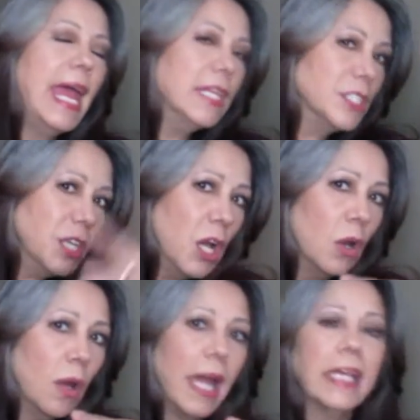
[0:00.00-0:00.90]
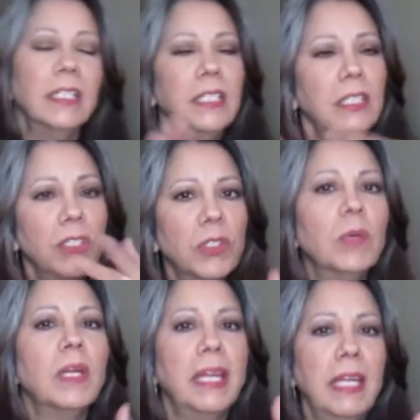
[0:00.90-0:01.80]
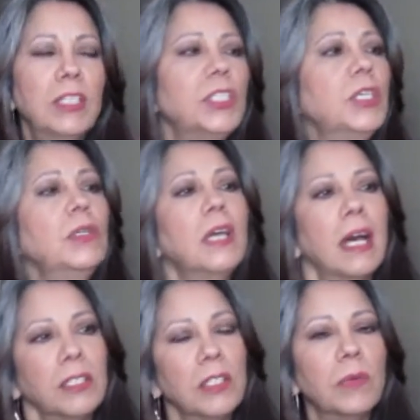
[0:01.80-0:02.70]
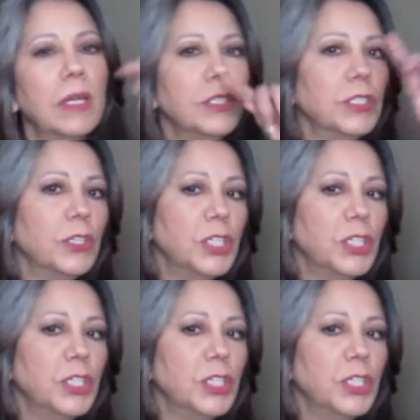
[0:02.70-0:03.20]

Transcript: And so I continued doing what I needed to, got to the register.